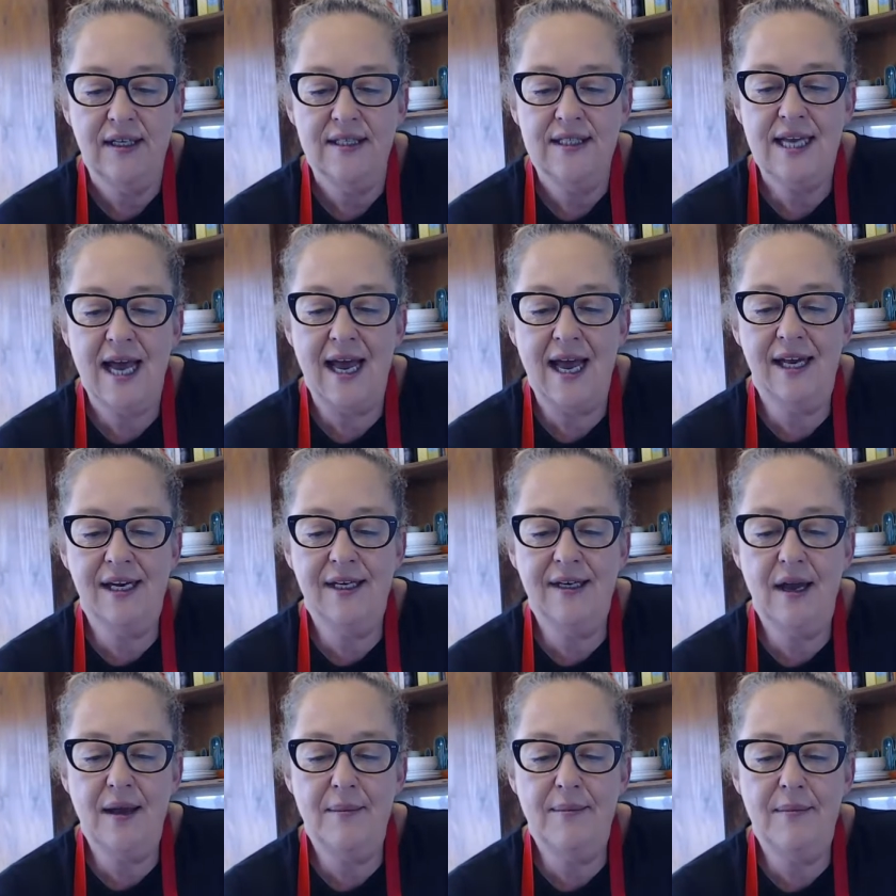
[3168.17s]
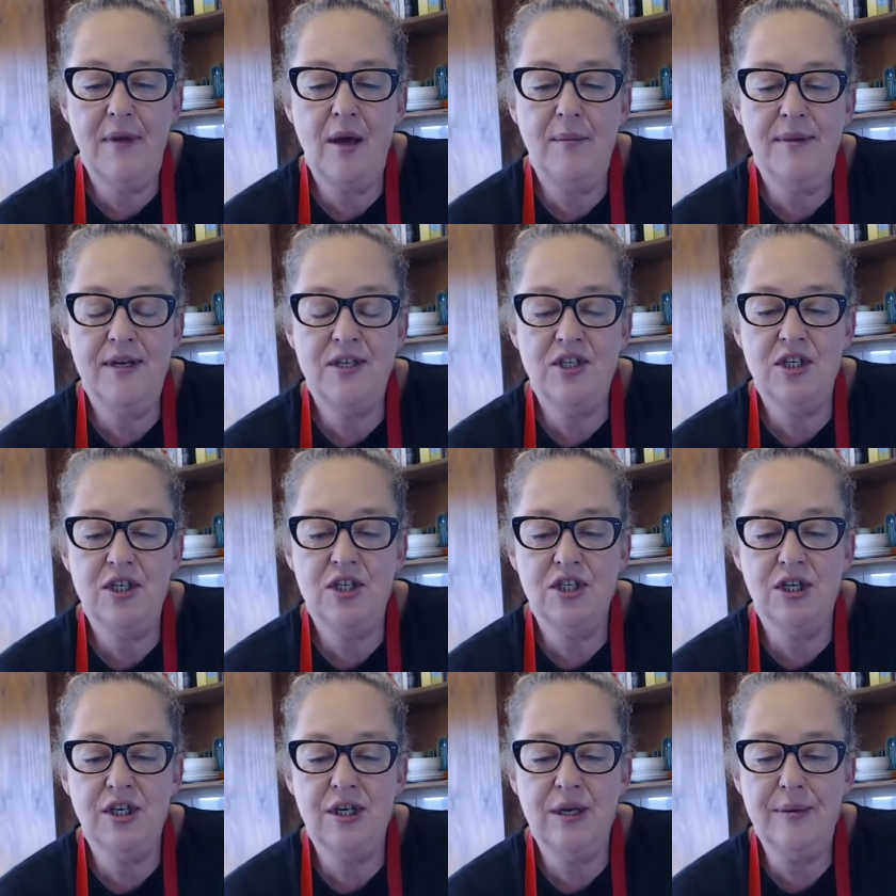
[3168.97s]
Tan, I miss you
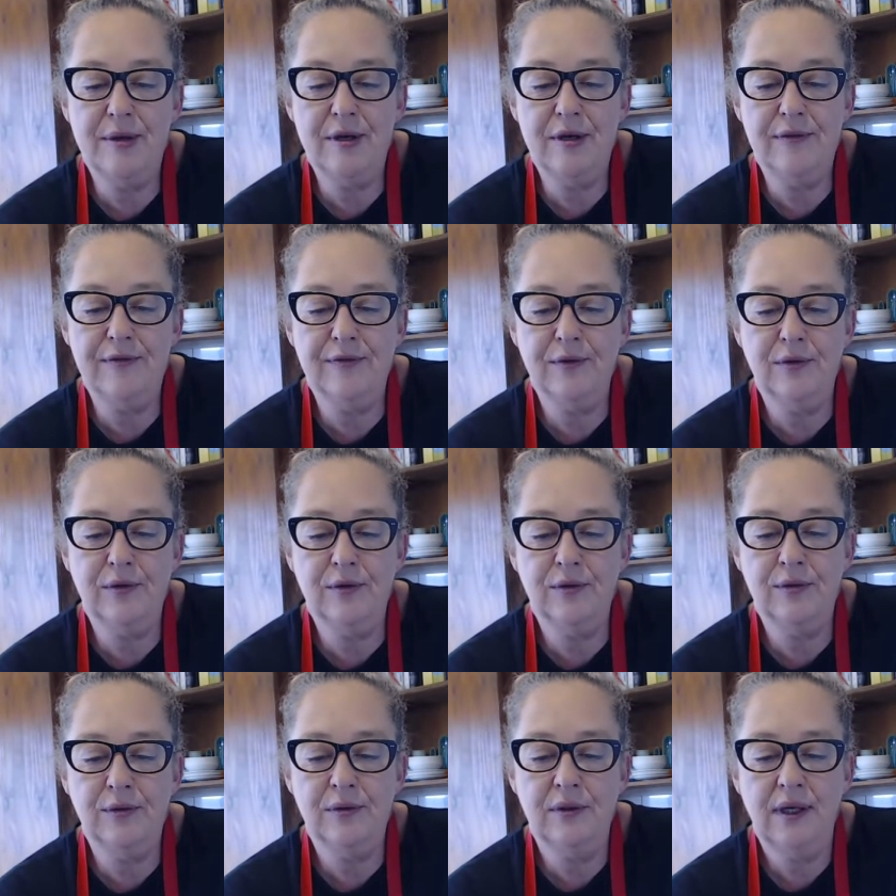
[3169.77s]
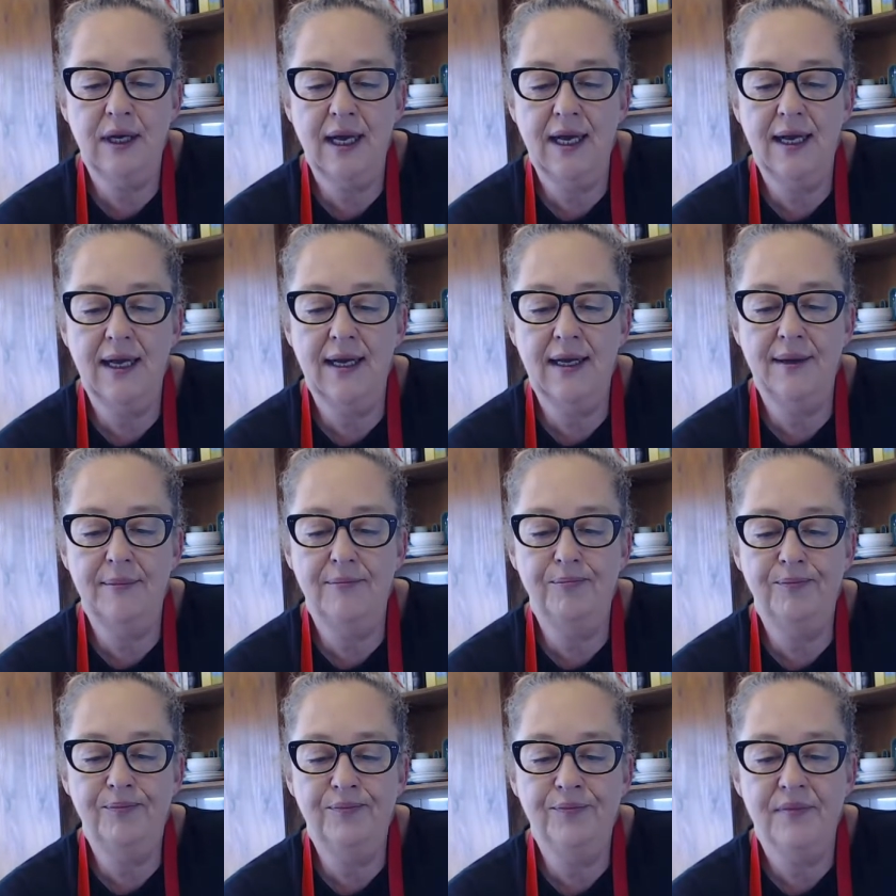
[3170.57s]
too, beautiful.
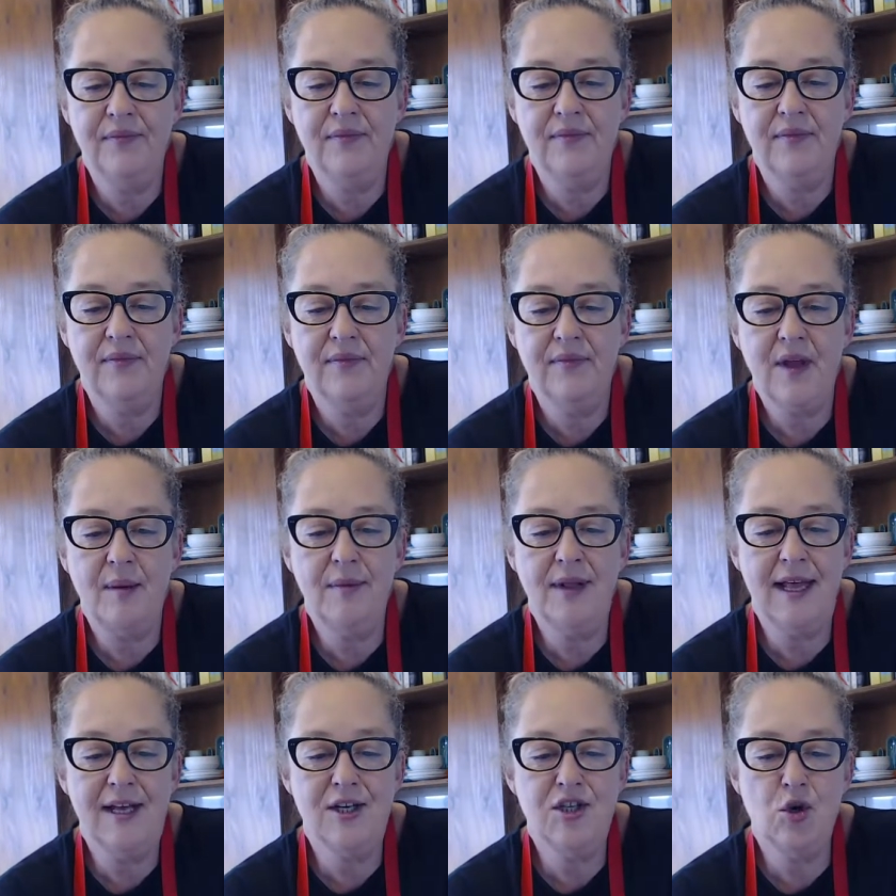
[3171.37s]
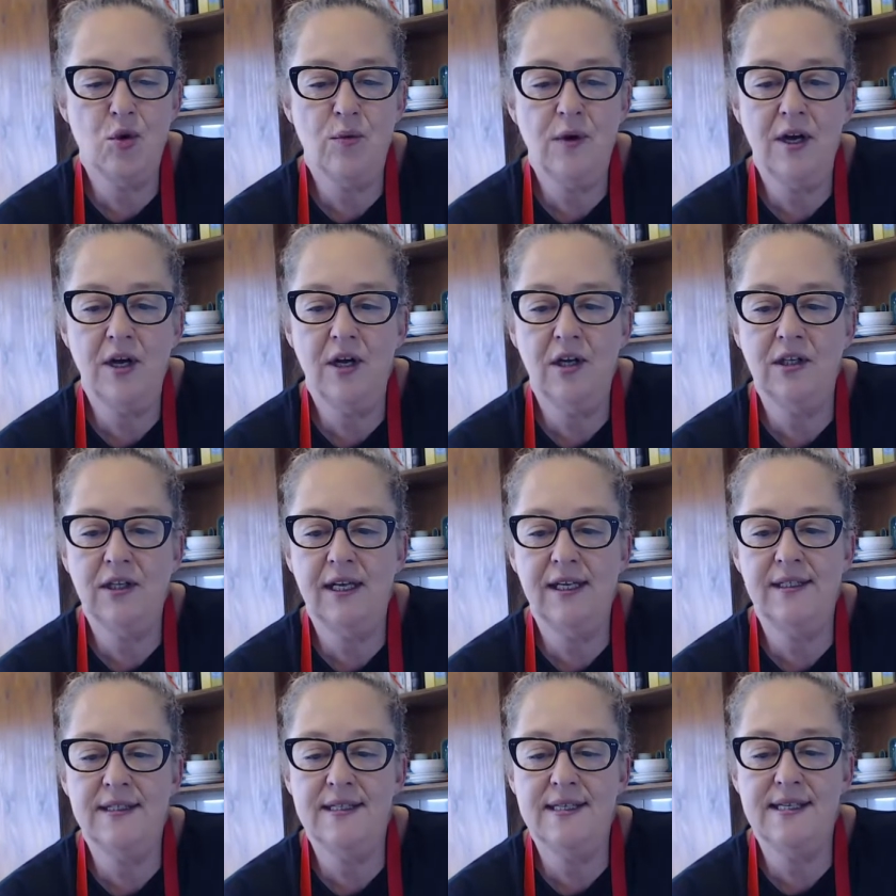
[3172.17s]
I'm glad you're well
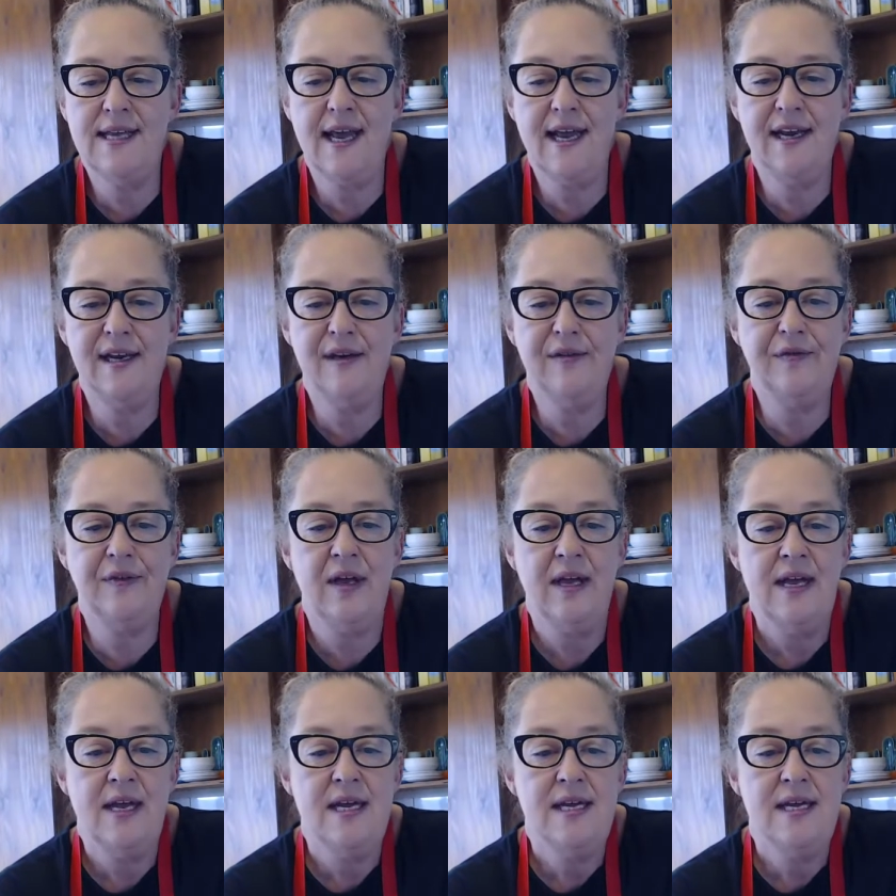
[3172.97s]
and safe.